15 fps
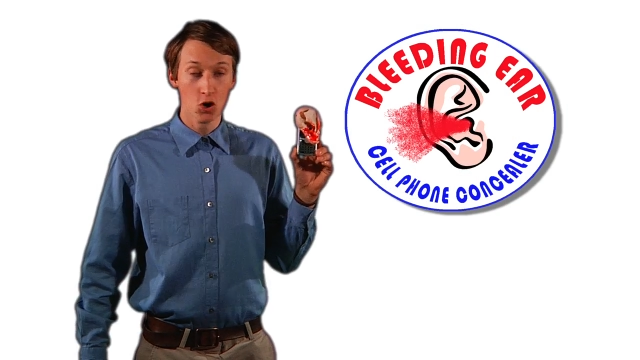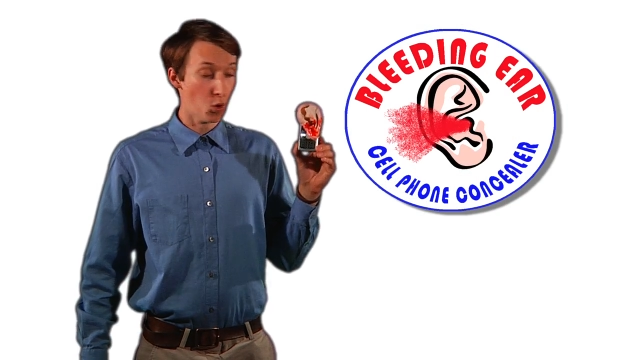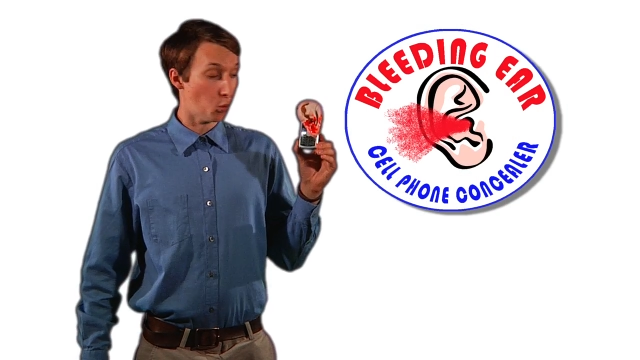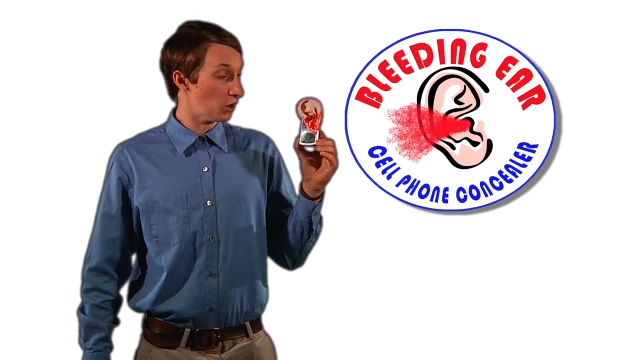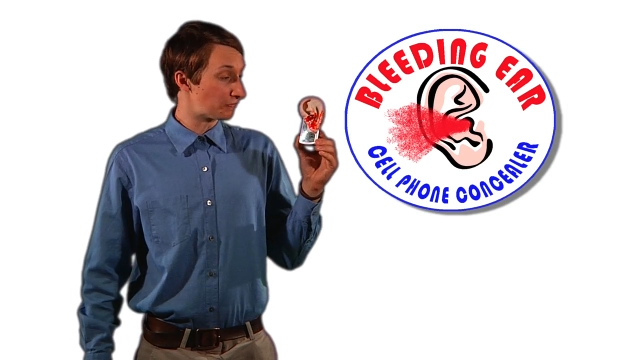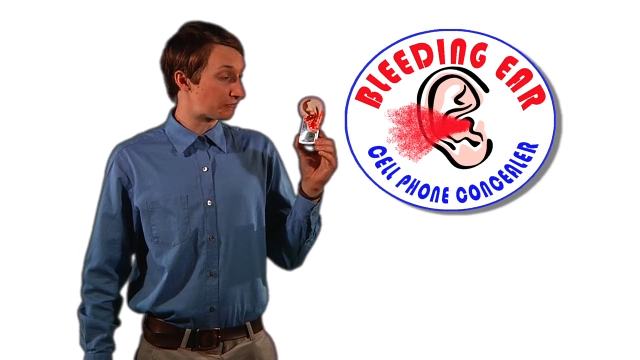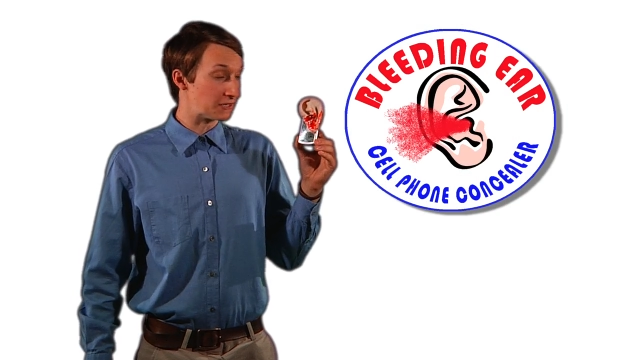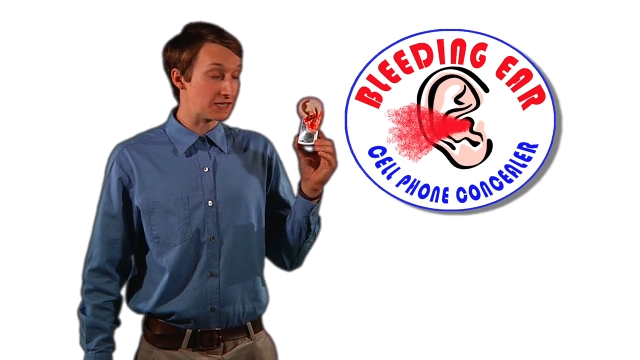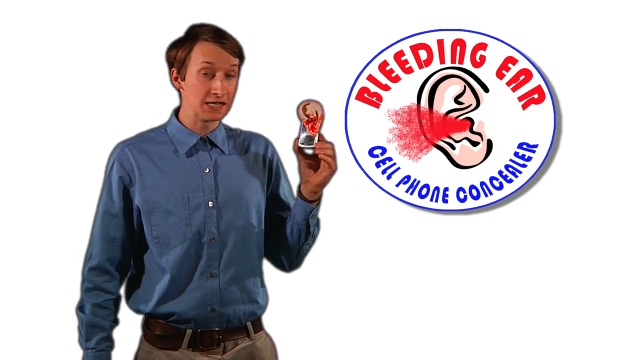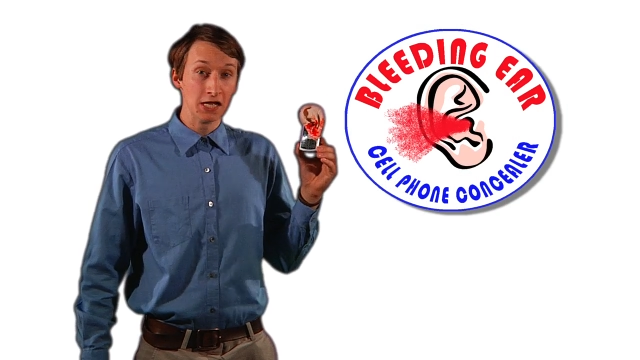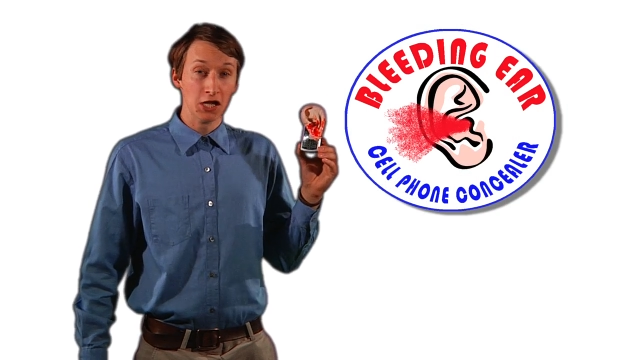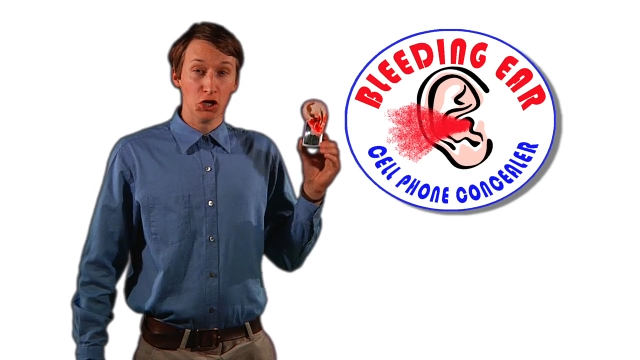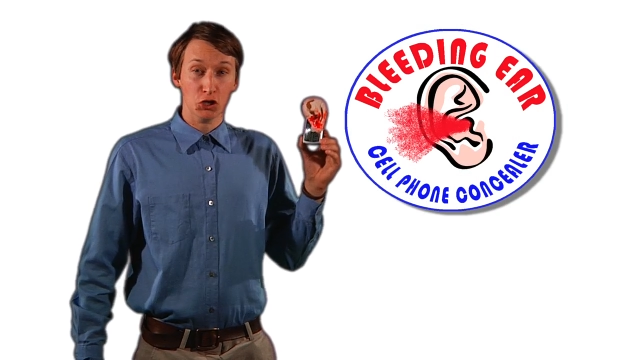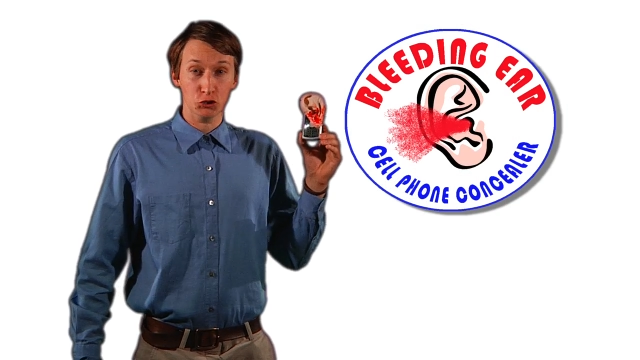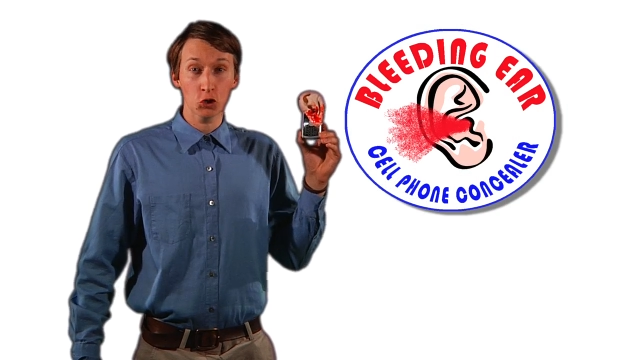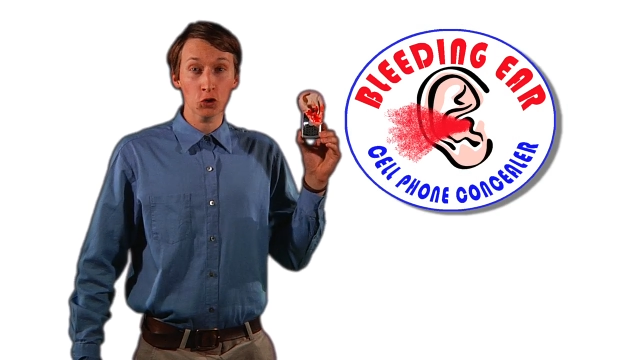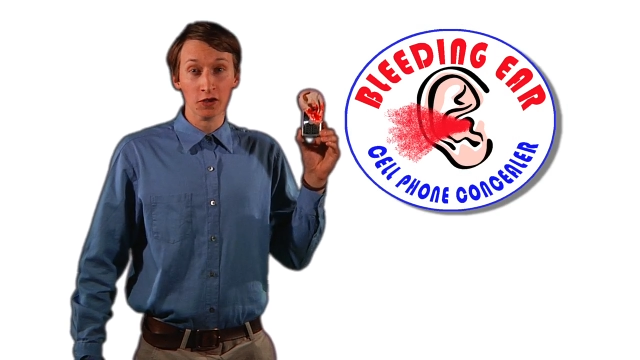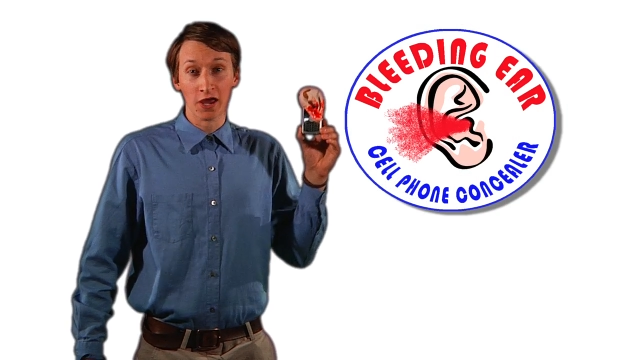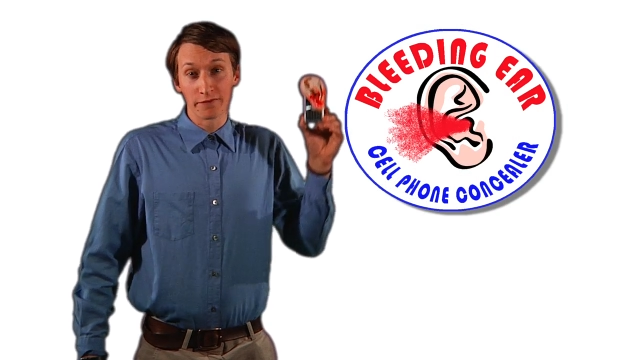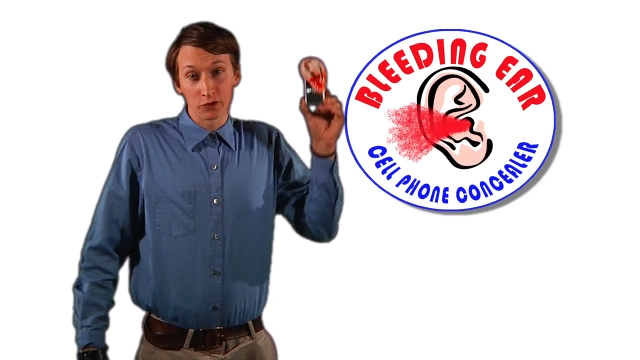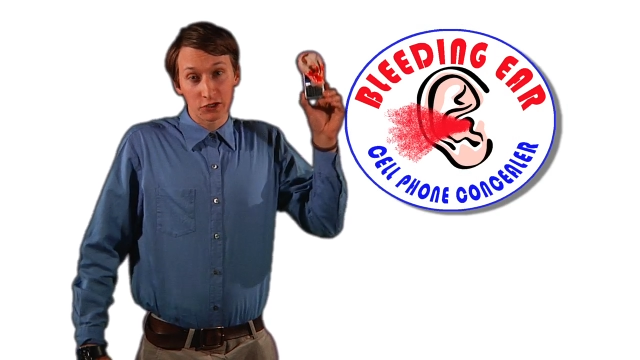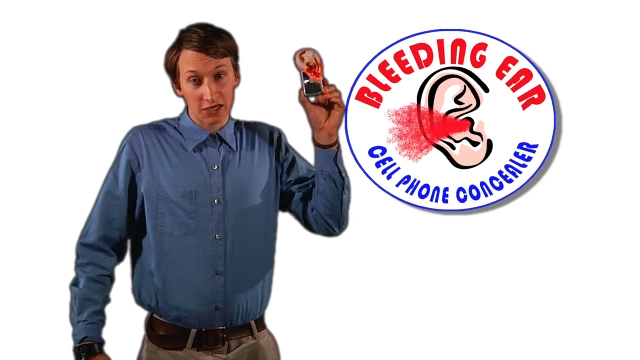With it, you'll
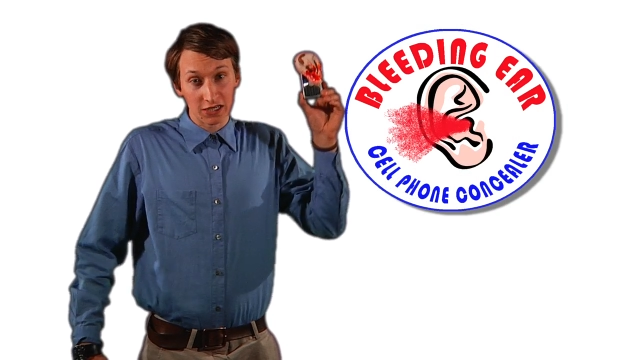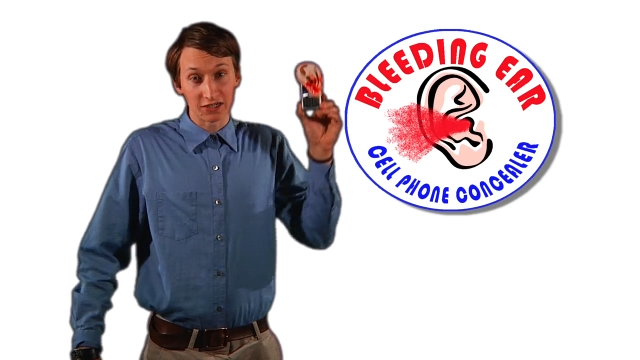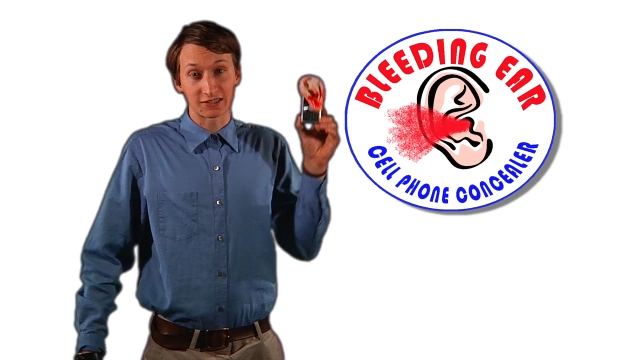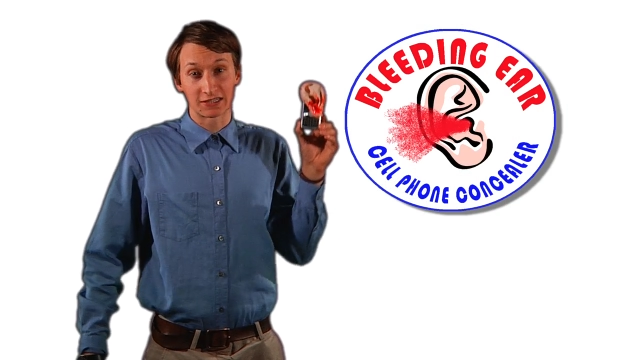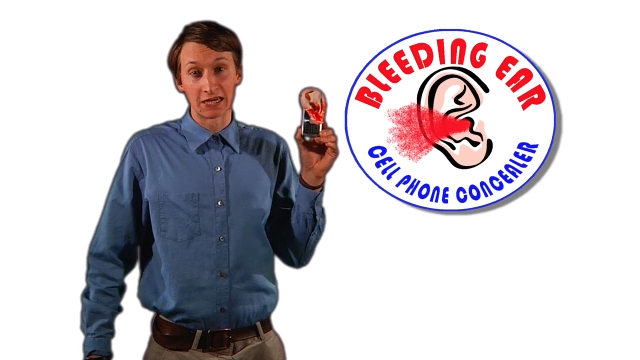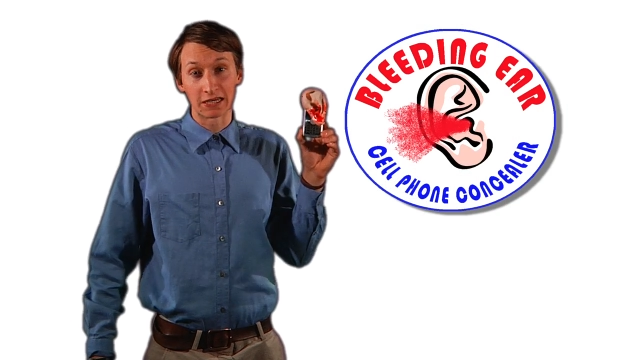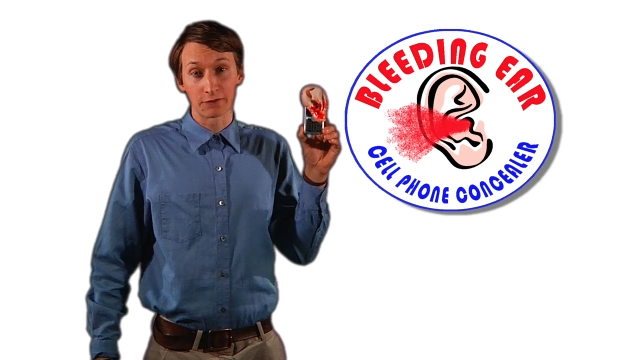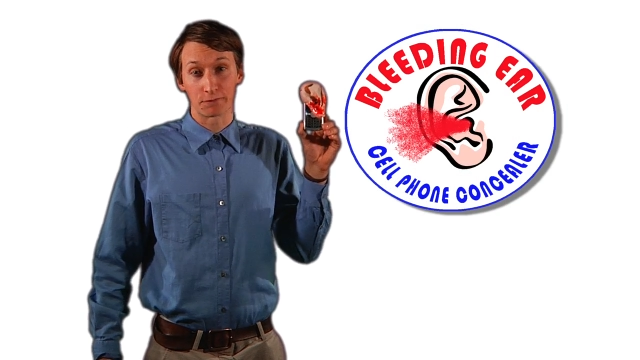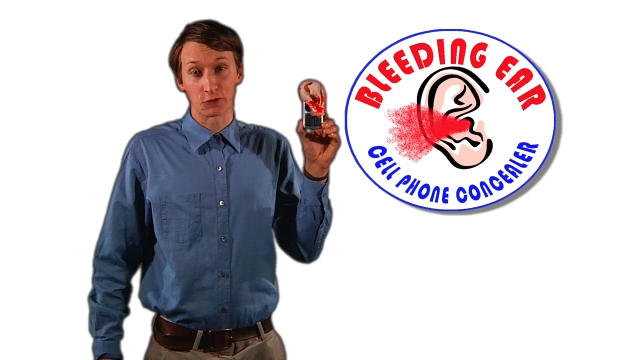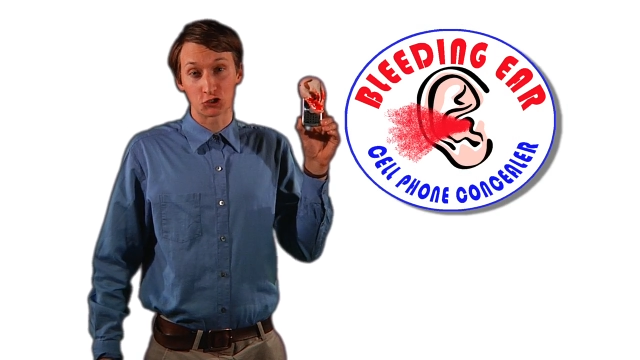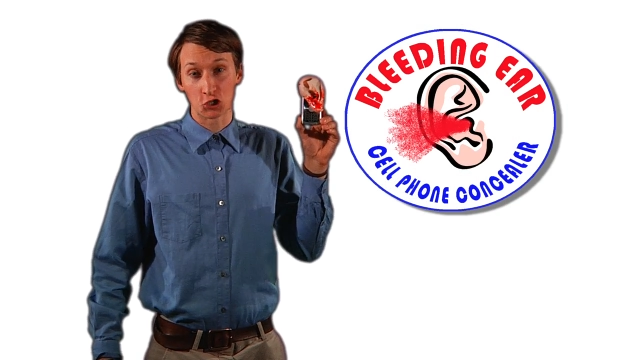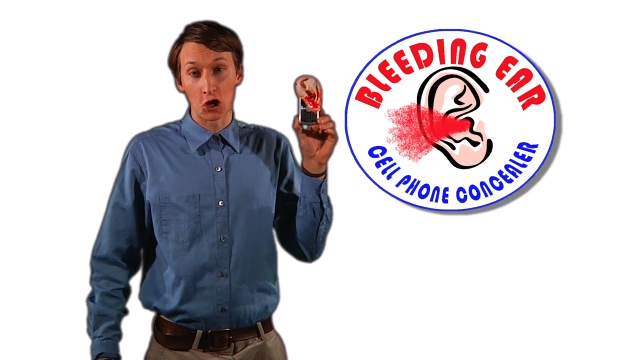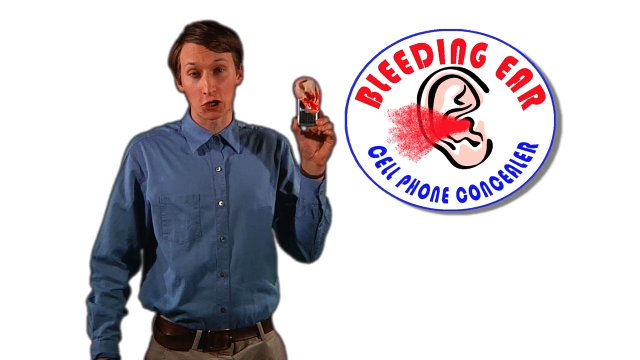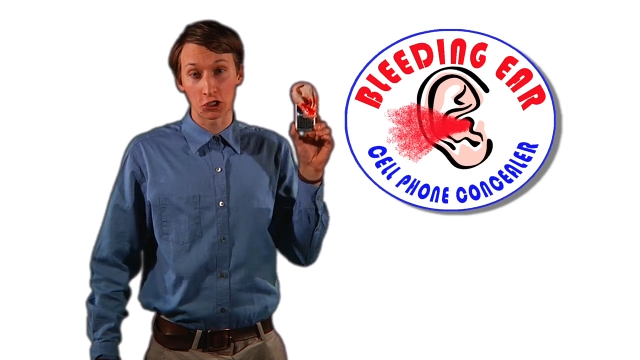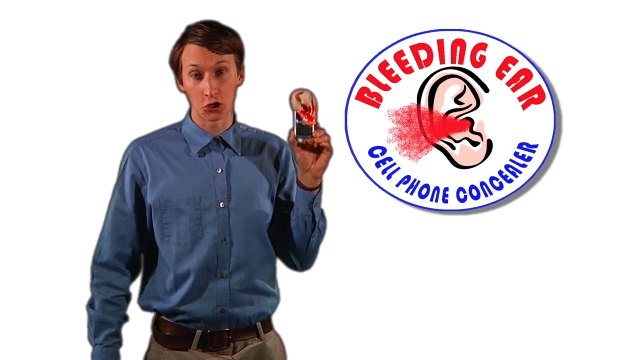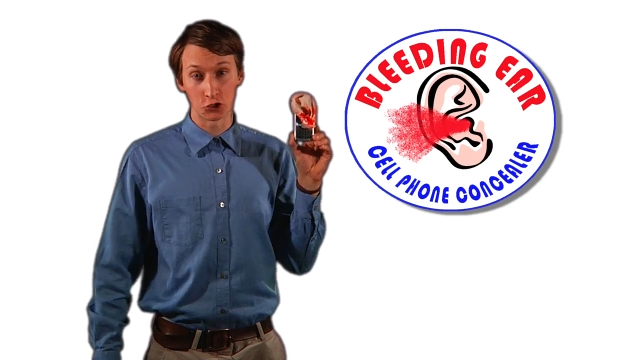never get a ticket for talking